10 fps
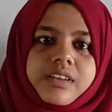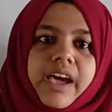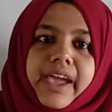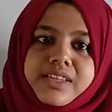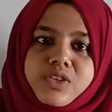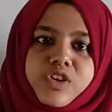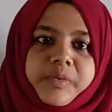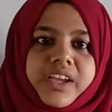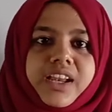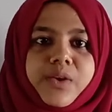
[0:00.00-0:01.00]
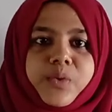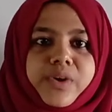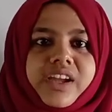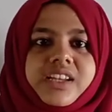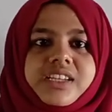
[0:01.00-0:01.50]
astronomical
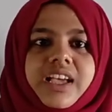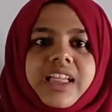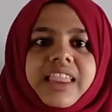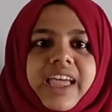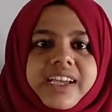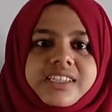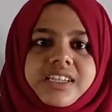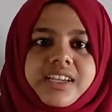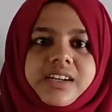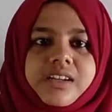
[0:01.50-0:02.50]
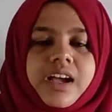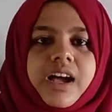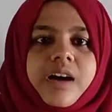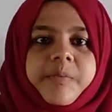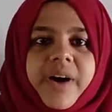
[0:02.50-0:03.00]
unit, light year,
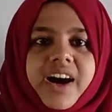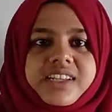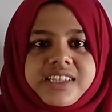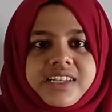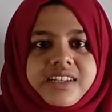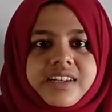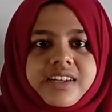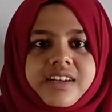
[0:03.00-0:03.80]
parsec,